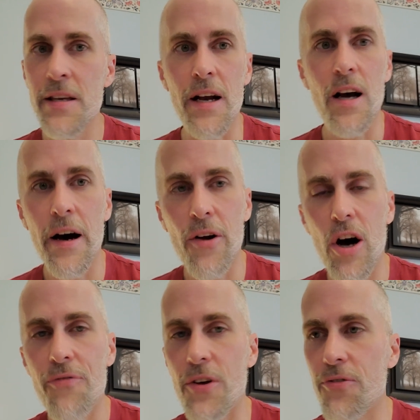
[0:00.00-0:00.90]
You cut
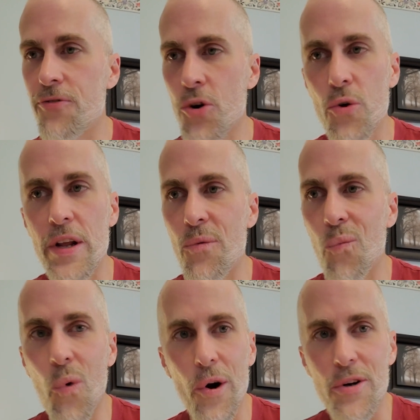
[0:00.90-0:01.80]
off the food
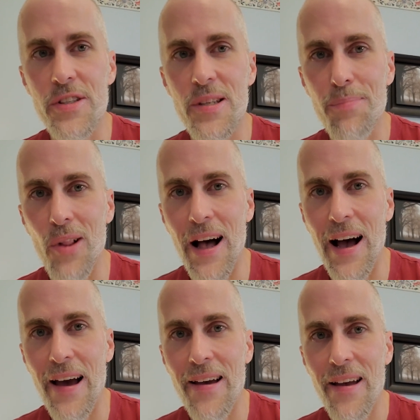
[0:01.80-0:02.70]
and water
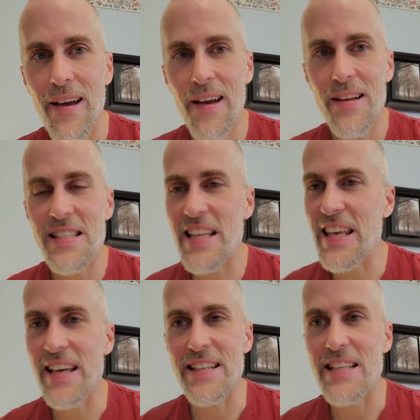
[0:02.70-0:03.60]
supply to
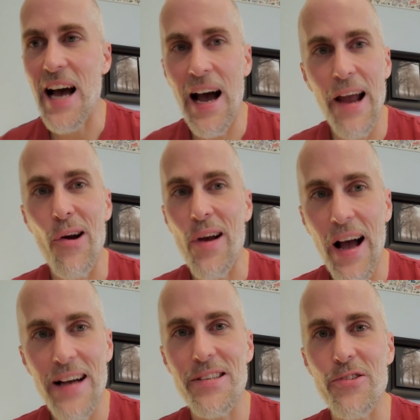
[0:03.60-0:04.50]
the entire
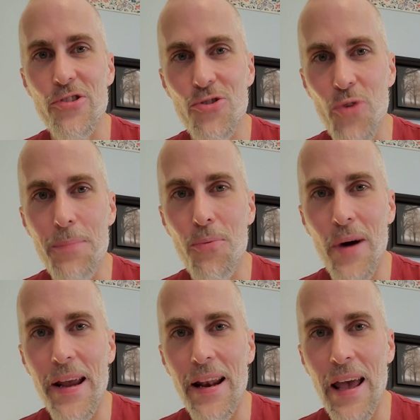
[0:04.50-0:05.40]
Gaza Strip
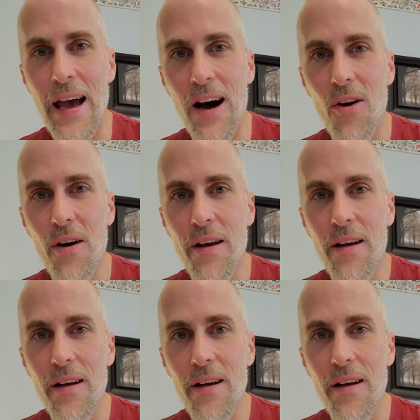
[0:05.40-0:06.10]
right now